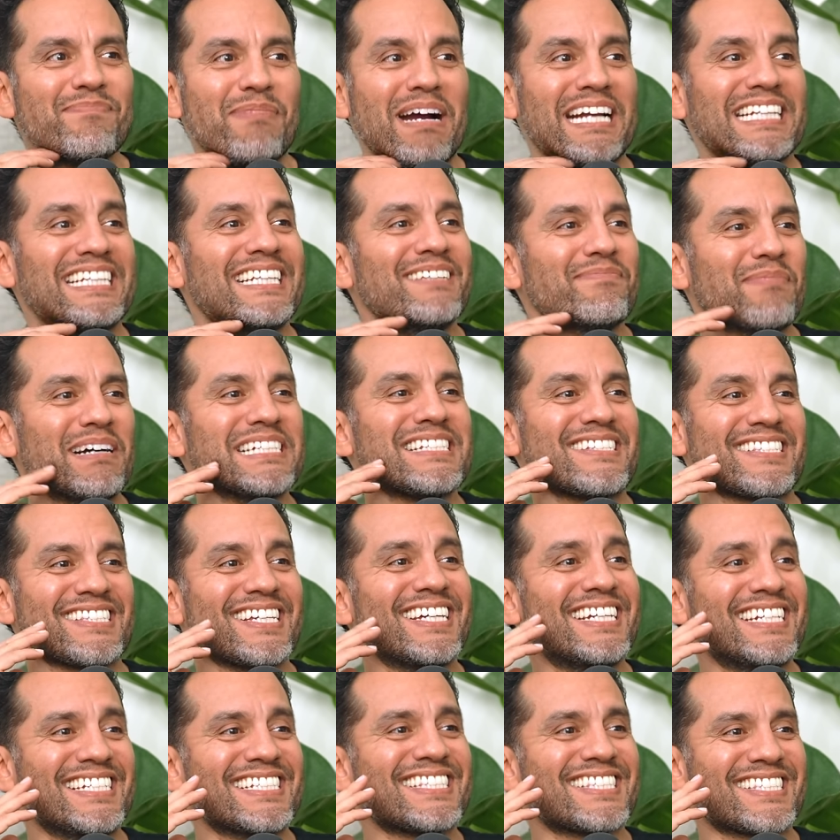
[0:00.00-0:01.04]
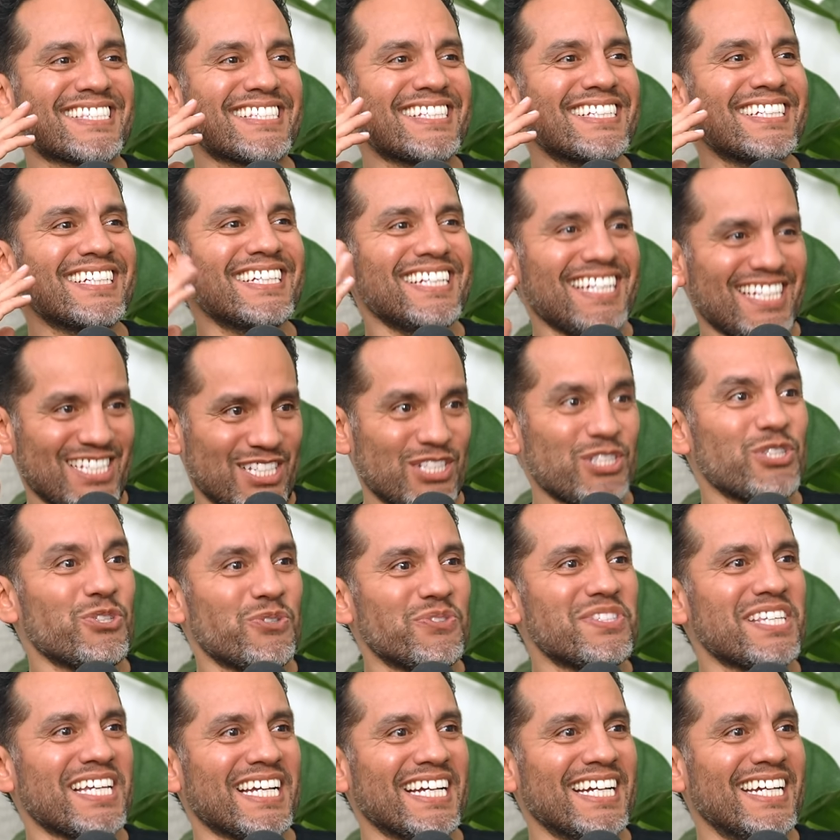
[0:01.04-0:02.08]
My my son is is
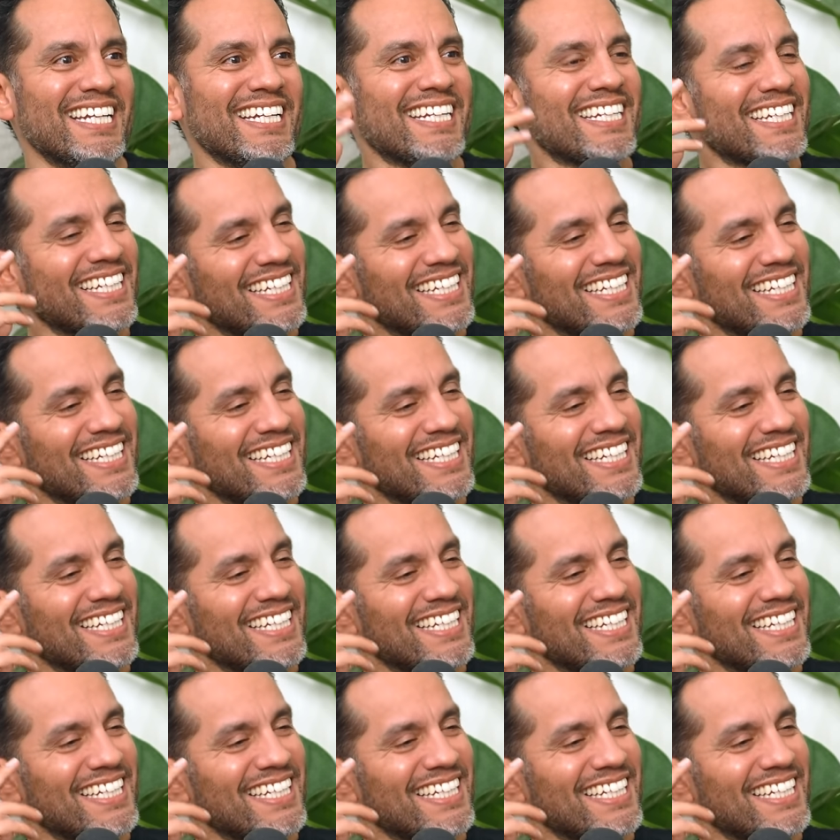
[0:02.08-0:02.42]
losing it.